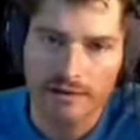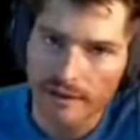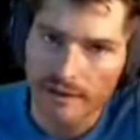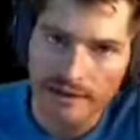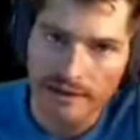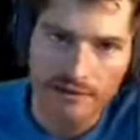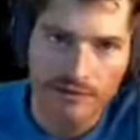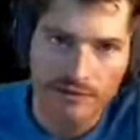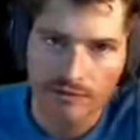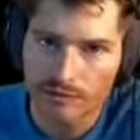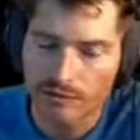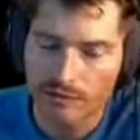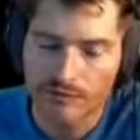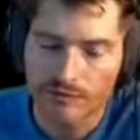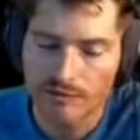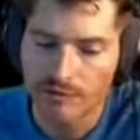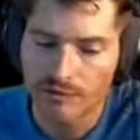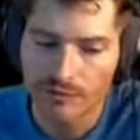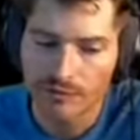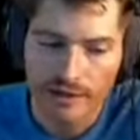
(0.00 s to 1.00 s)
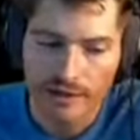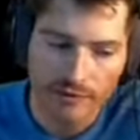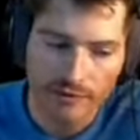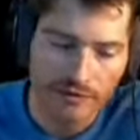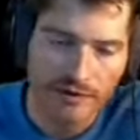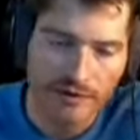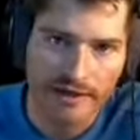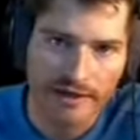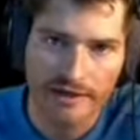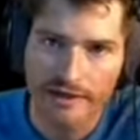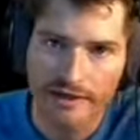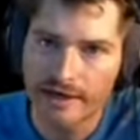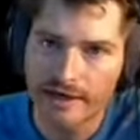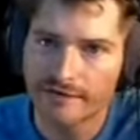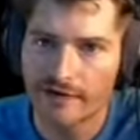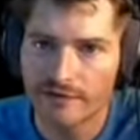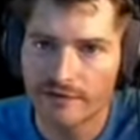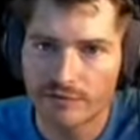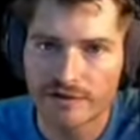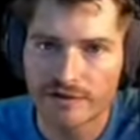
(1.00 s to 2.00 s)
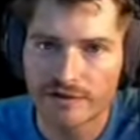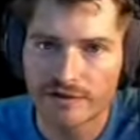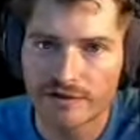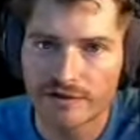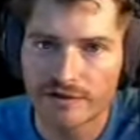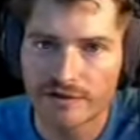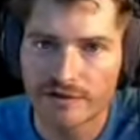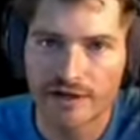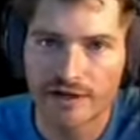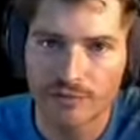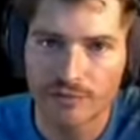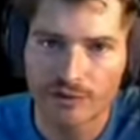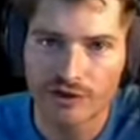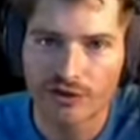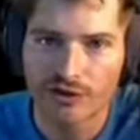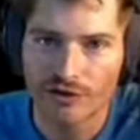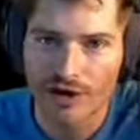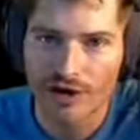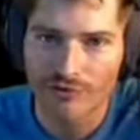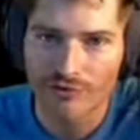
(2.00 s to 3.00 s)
Like we've been working with like a 95% completion rate.